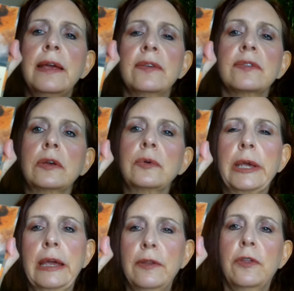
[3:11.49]
So
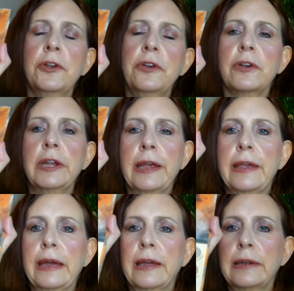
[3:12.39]
either you're going to
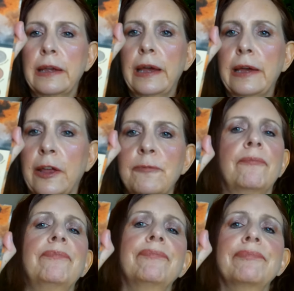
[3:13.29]
get um,